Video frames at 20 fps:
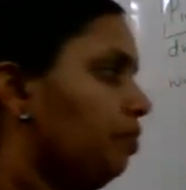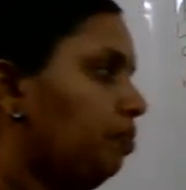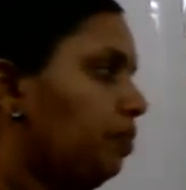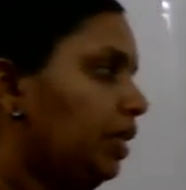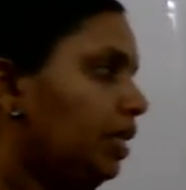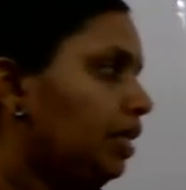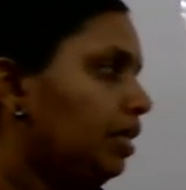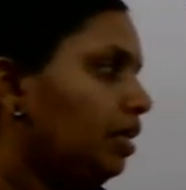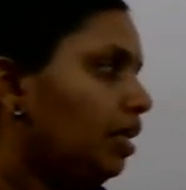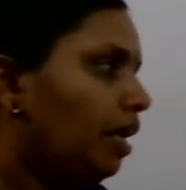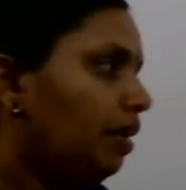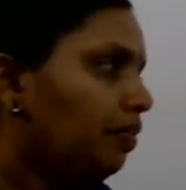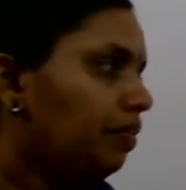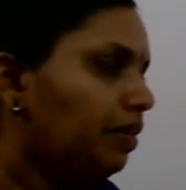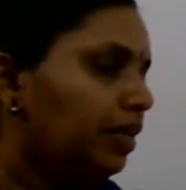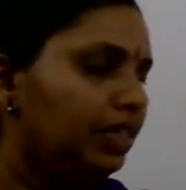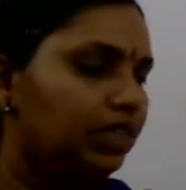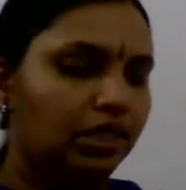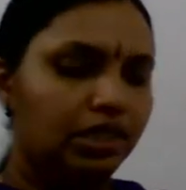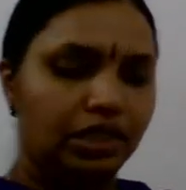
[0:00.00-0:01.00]
P
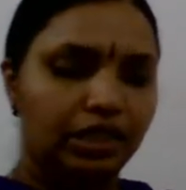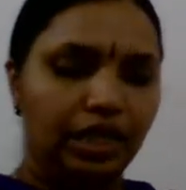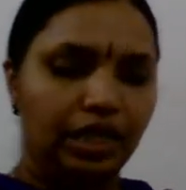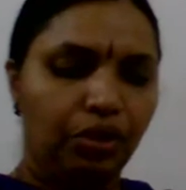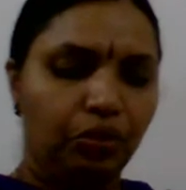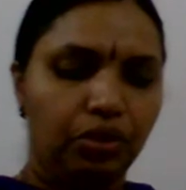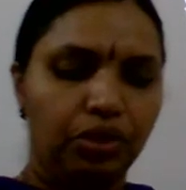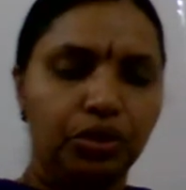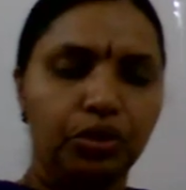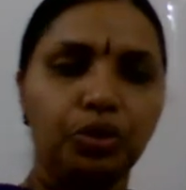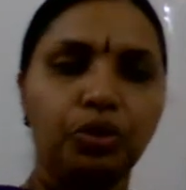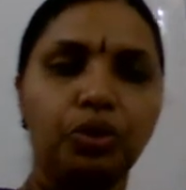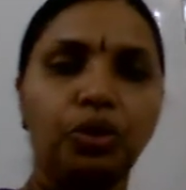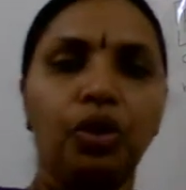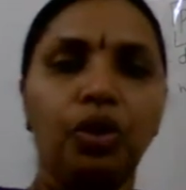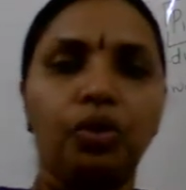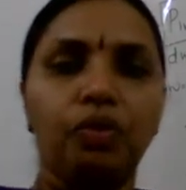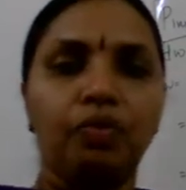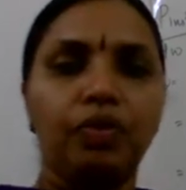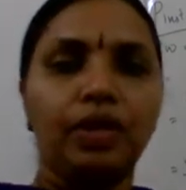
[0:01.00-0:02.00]
average is equal to
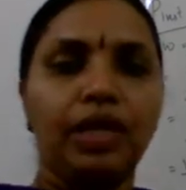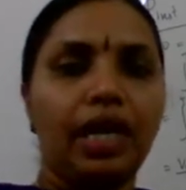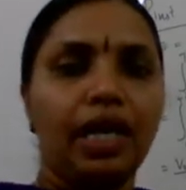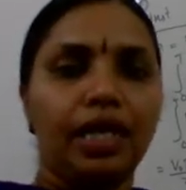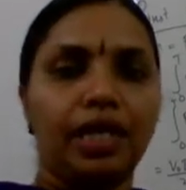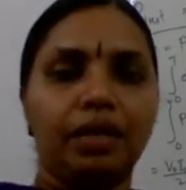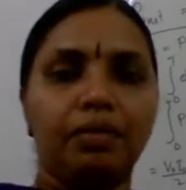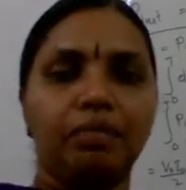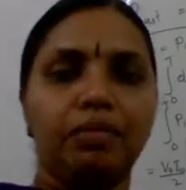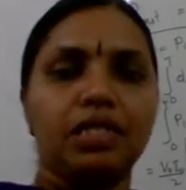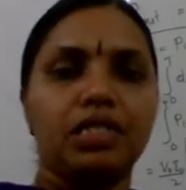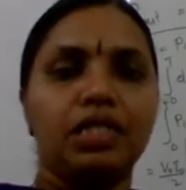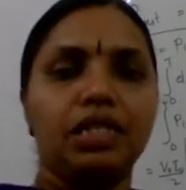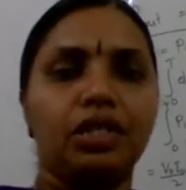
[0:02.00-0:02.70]
VRMS